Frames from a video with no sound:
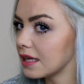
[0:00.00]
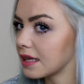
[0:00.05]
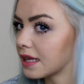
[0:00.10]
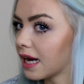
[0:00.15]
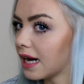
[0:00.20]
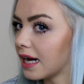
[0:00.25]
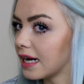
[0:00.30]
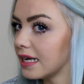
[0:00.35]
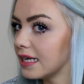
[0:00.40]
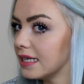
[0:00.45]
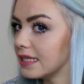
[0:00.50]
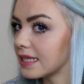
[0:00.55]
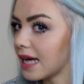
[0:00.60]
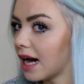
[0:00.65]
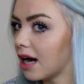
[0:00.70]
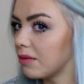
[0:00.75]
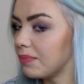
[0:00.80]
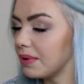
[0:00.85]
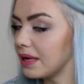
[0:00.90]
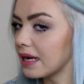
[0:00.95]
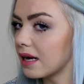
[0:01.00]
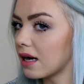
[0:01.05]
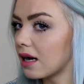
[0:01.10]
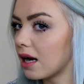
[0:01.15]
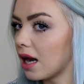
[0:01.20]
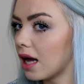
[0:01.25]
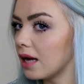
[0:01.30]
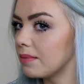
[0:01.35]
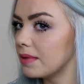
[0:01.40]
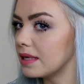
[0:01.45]
that is how big
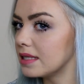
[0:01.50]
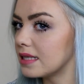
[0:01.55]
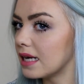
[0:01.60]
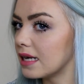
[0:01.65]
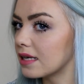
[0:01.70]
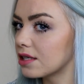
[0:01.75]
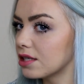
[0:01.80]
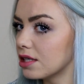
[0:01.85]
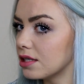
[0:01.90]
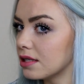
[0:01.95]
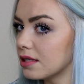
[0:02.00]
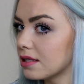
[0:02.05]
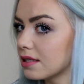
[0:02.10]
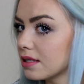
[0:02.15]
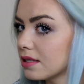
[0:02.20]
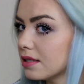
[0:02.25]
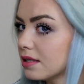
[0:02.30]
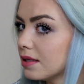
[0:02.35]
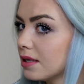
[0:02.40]
I like my sections.